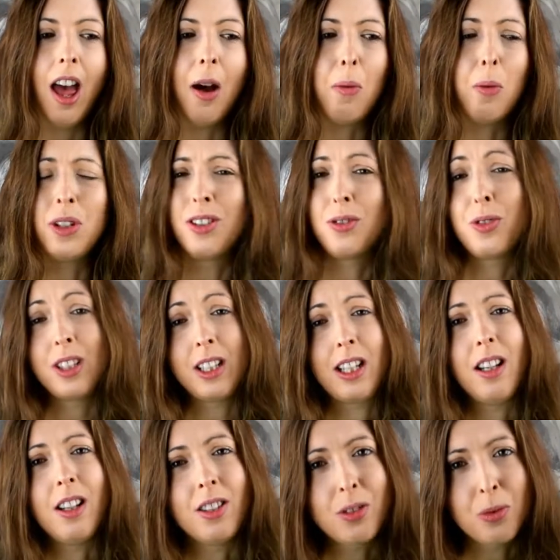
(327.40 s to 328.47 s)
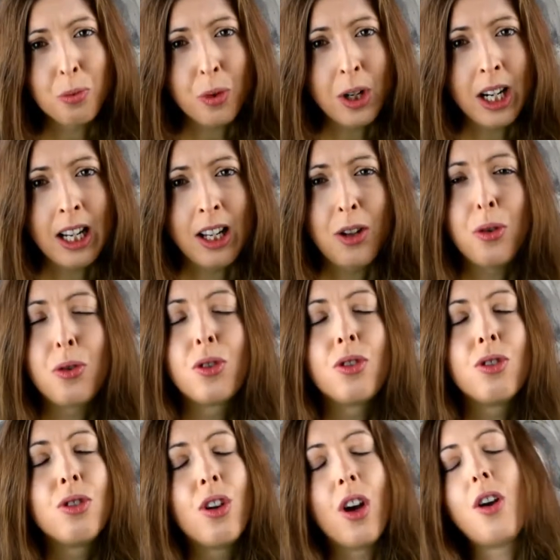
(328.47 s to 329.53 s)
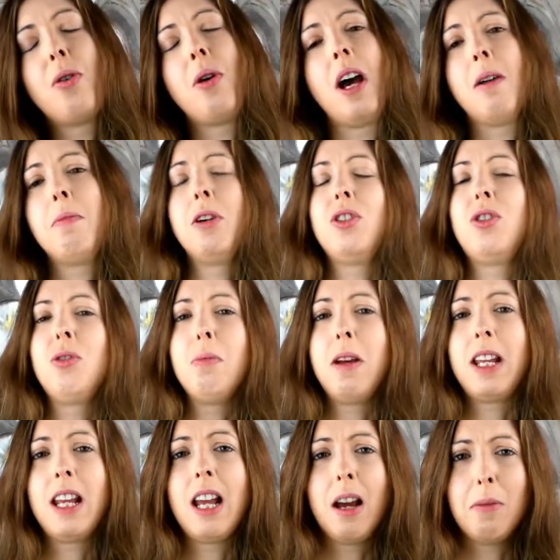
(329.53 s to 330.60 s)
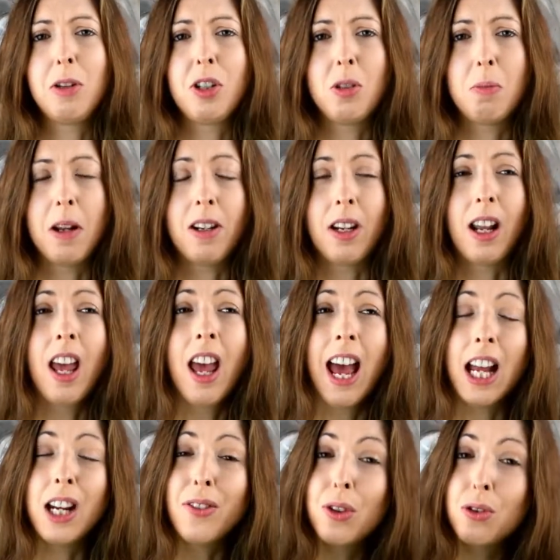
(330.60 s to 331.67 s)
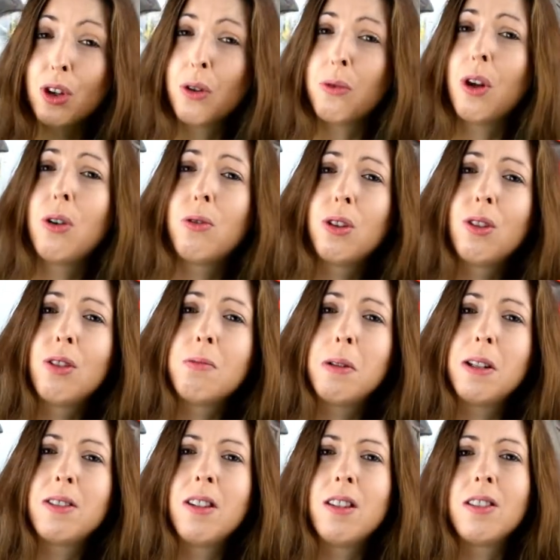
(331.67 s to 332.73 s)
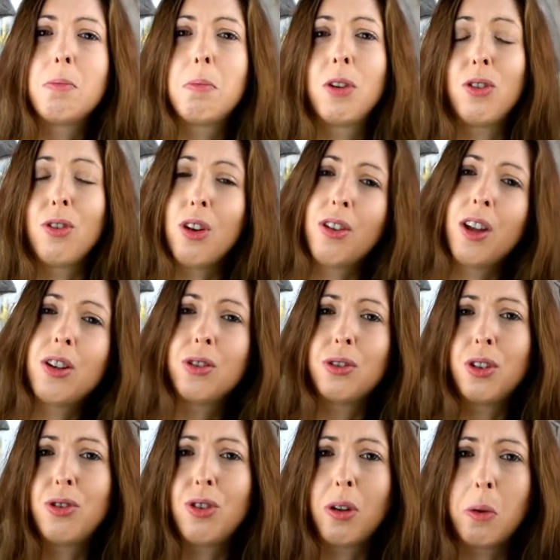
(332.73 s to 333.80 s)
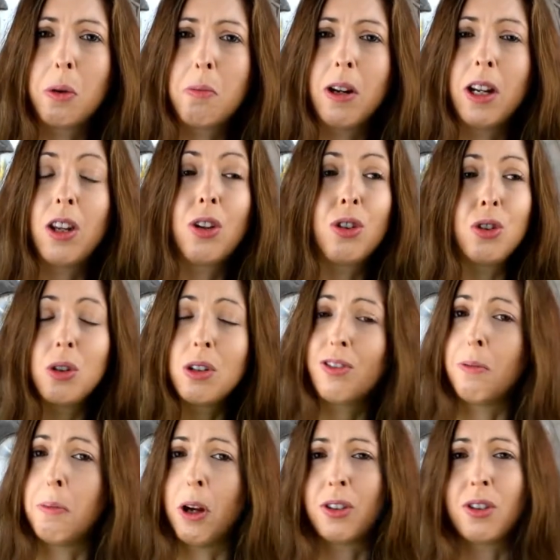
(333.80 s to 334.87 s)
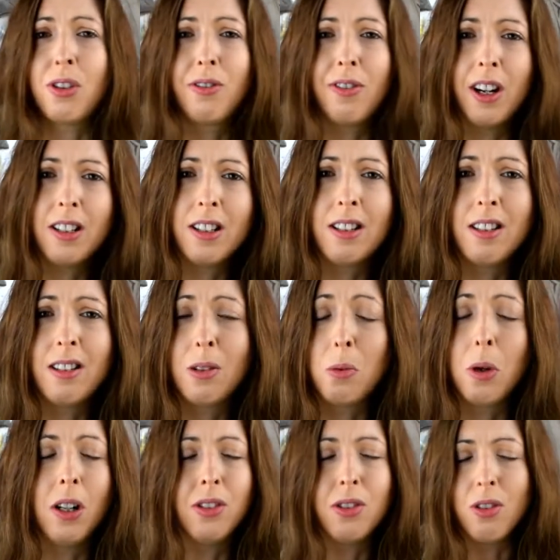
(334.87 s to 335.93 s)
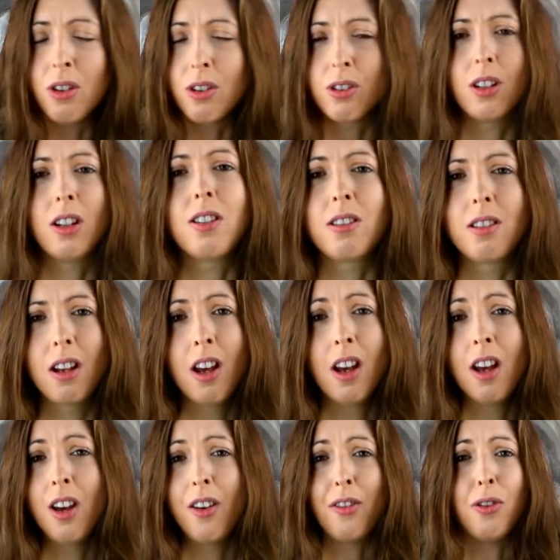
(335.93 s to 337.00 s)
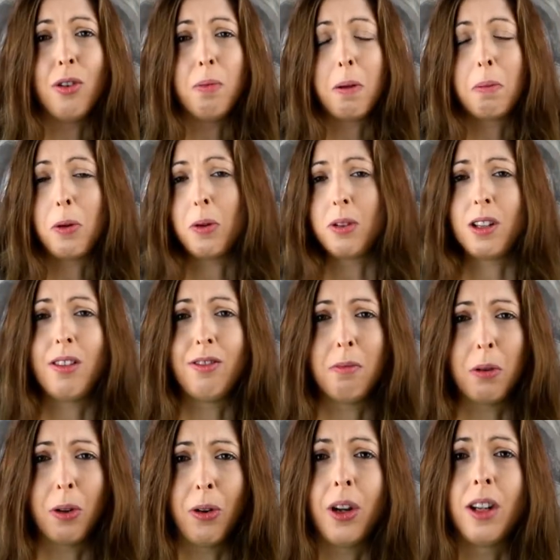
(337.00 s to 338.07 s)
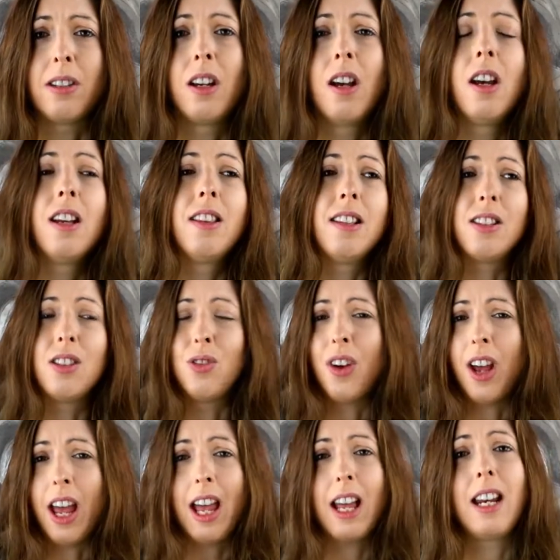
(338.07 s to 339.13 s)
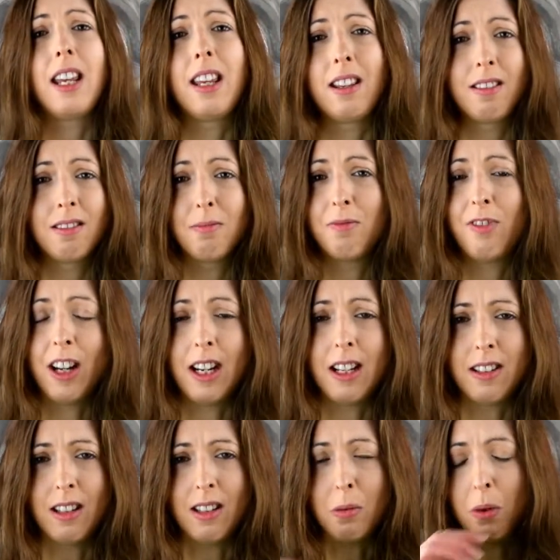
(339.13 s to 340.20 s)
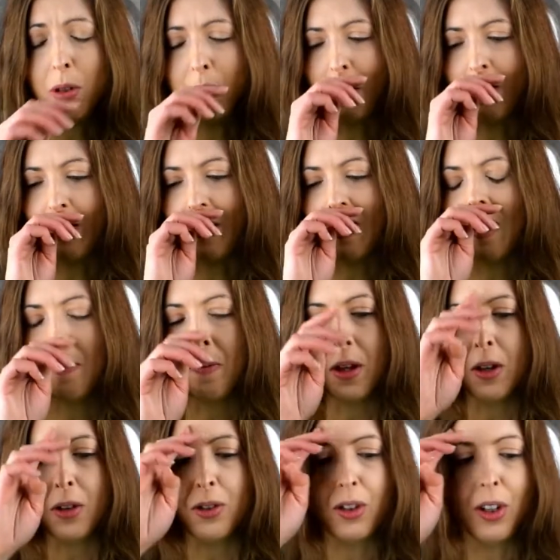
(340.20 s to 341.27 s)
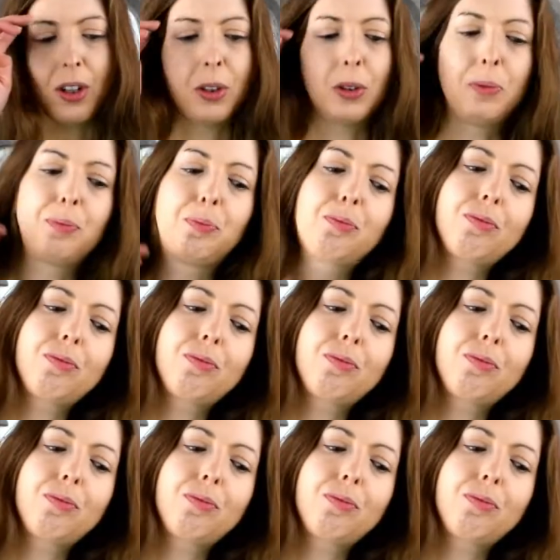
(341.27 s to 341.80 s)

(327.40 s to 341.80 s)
Which is ridiculous, really. You should know how much you're making, how much you're spending. And if you don't own your own business, but you're an earth angel and you struggle with money, you can do this for personal finances as well. It's not just for people who are self-employed. This is for any finances whatsoever. So,